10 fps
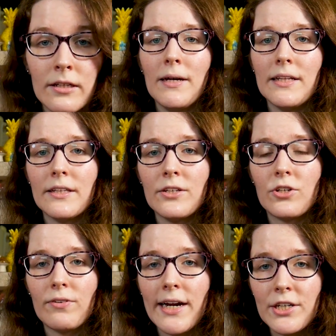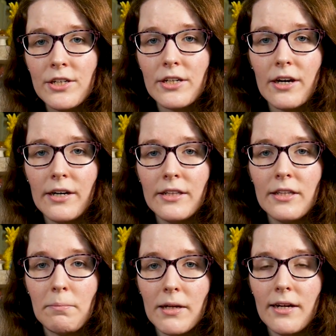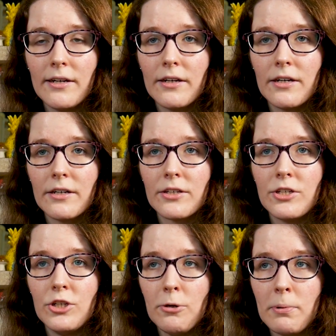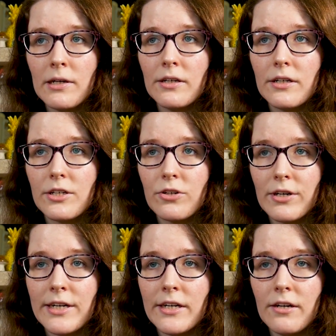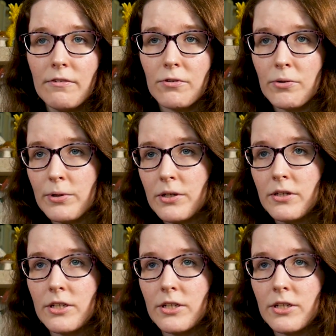But the directions on the blog are super straightforward.